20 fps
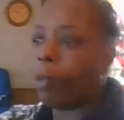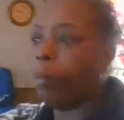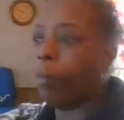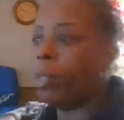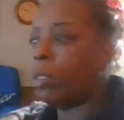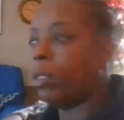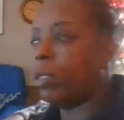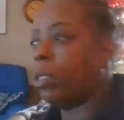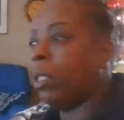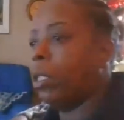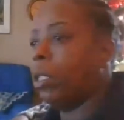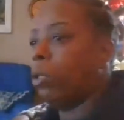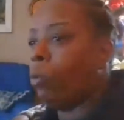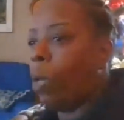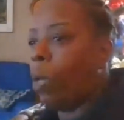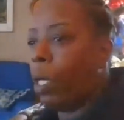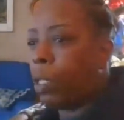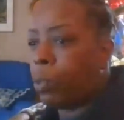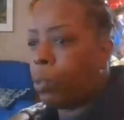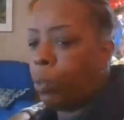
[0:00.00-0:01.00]
Promiscuity
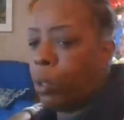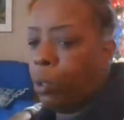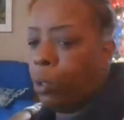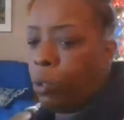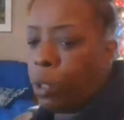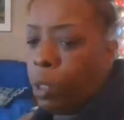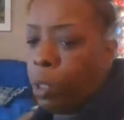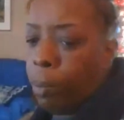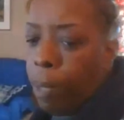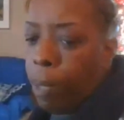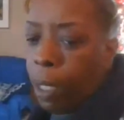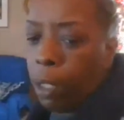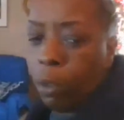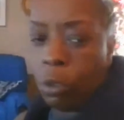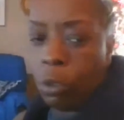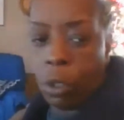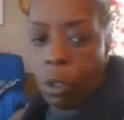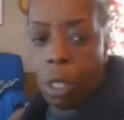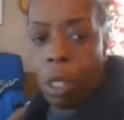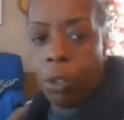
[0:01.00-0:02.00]
wise, when you sit back
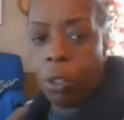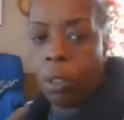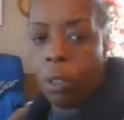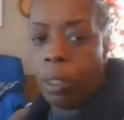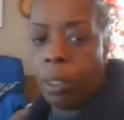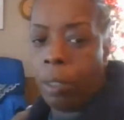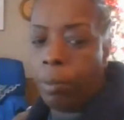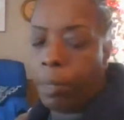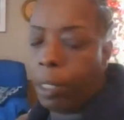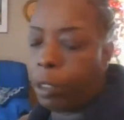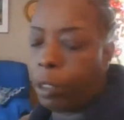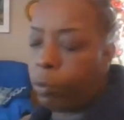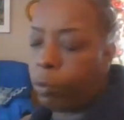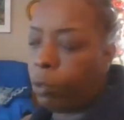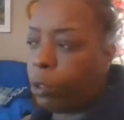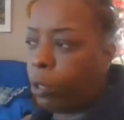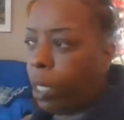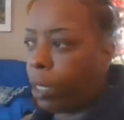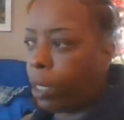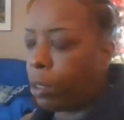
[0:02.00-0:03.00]
and use all your leave dates
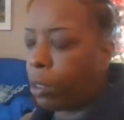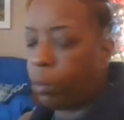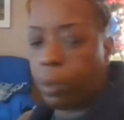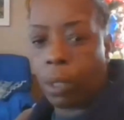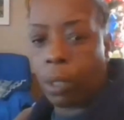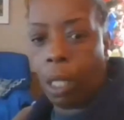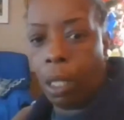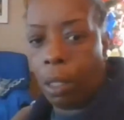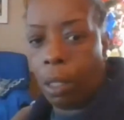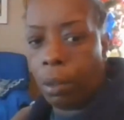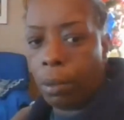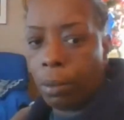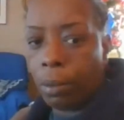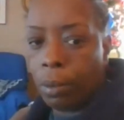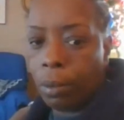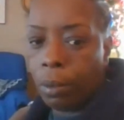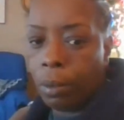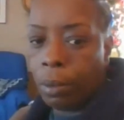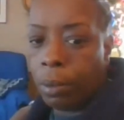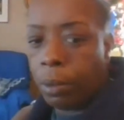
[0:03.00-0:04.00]
for your ex retire,
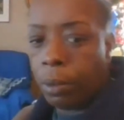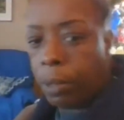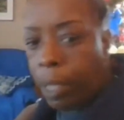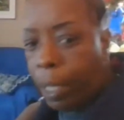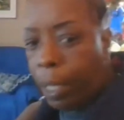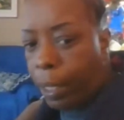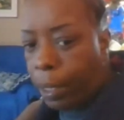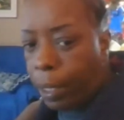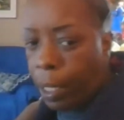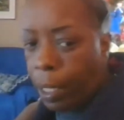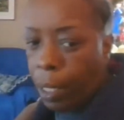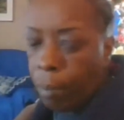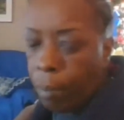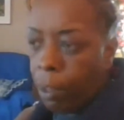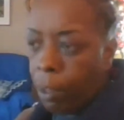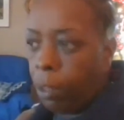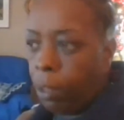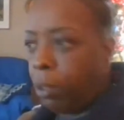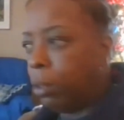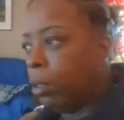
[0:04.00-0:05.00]
your cap
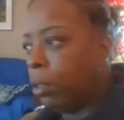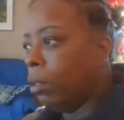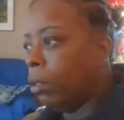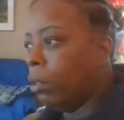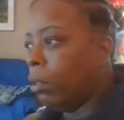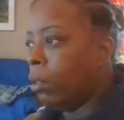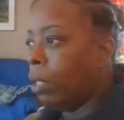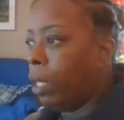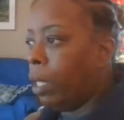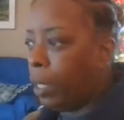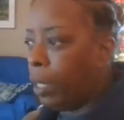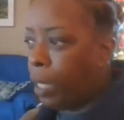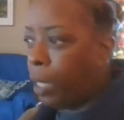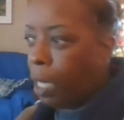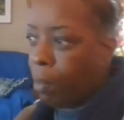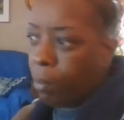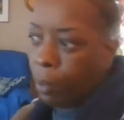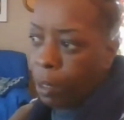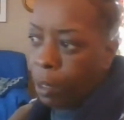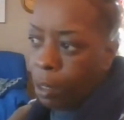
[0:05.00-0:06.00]
meaning
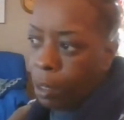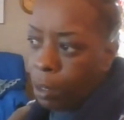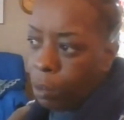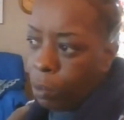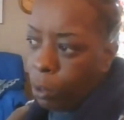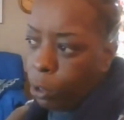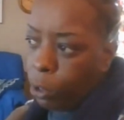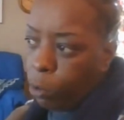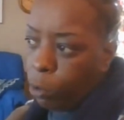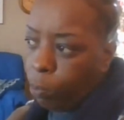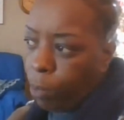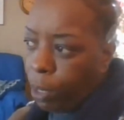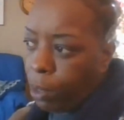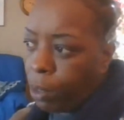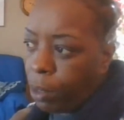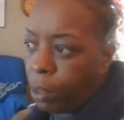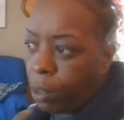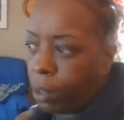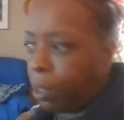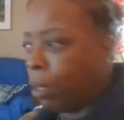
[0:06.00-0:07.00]
cap means where you
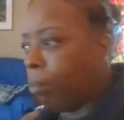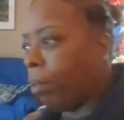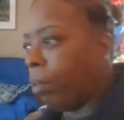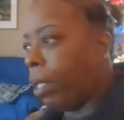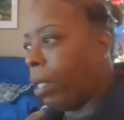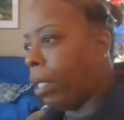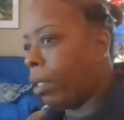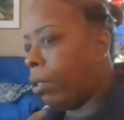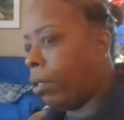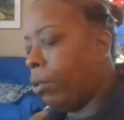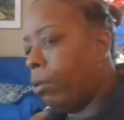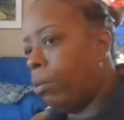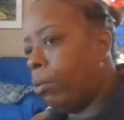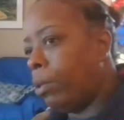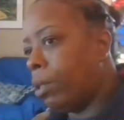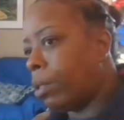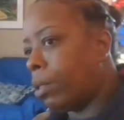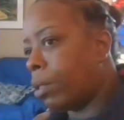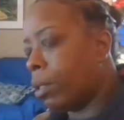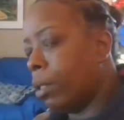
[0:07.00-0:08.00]
basically sit back and you
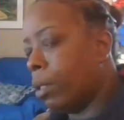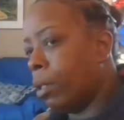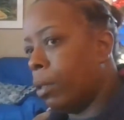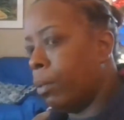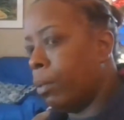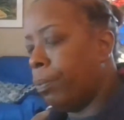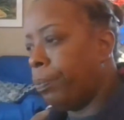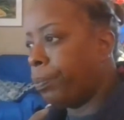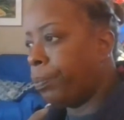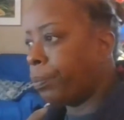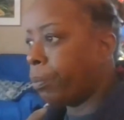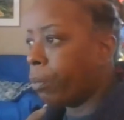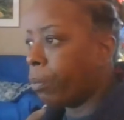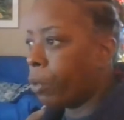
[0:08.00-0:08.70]
just um